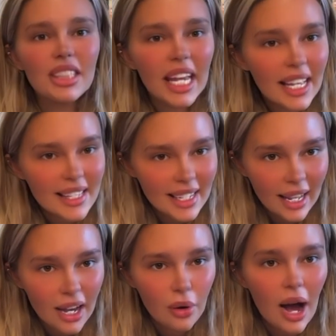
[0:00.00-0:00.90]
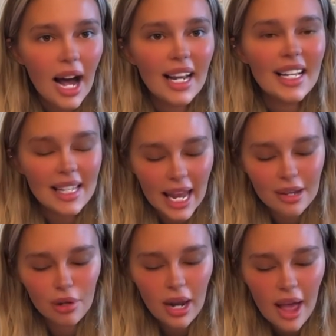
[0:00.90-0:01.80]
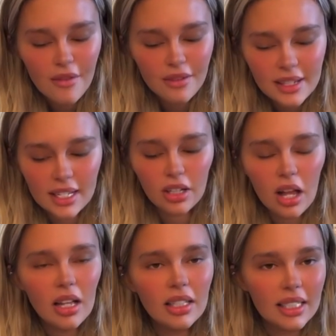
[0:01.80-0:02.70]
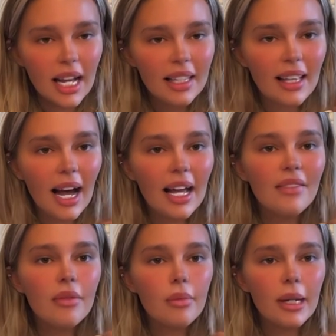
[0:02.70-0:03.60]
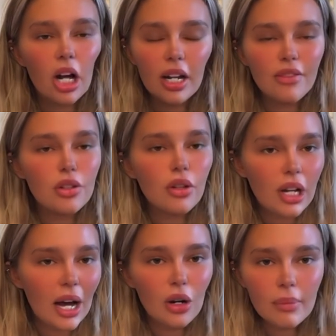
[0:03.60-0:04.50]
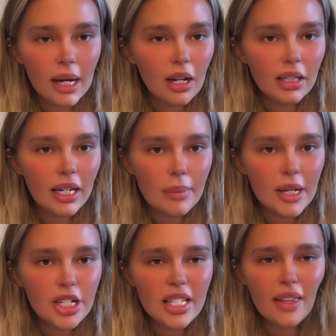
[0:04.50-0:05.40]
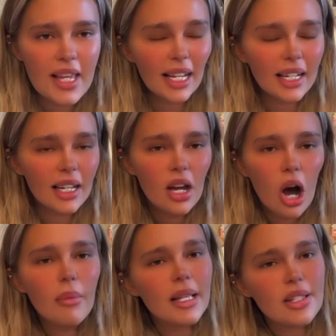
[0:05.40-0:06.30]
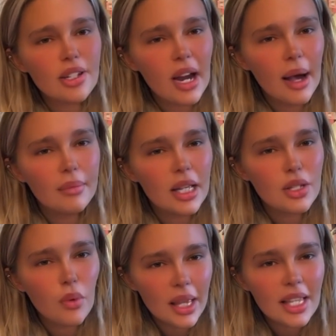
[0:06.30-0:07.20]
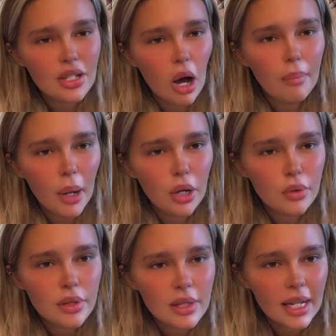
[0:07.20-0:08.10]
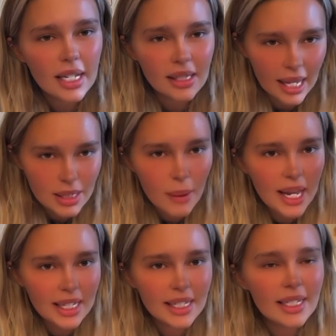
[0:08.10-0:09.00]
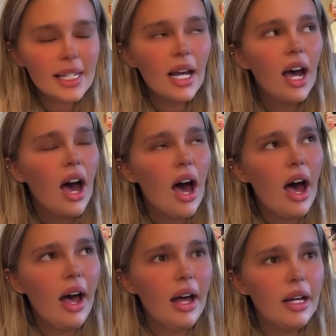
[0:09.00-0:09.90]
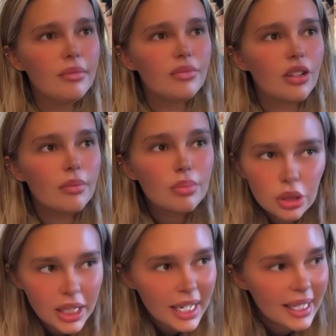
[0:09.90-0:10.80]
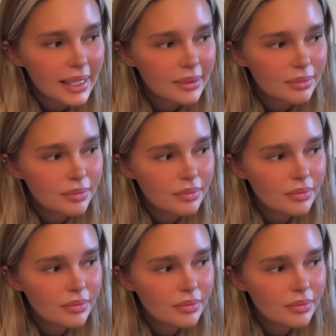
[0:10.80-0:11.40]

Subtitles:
years ago, and it has came on every single holiday that I have ever been on. If you look at all my holiday pictures, I think on my Instagram there's one at the top posted that's pinned, from bloody